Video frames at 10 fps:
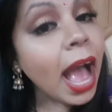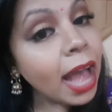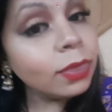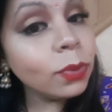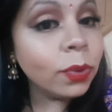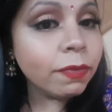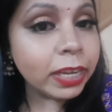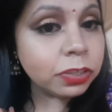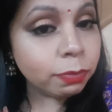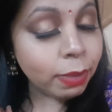and the
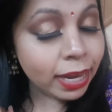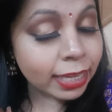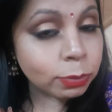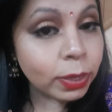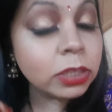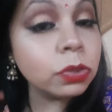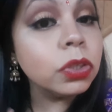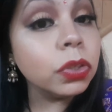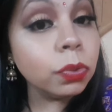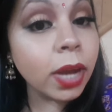notification bell as well, so
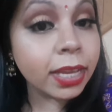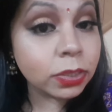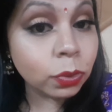you guys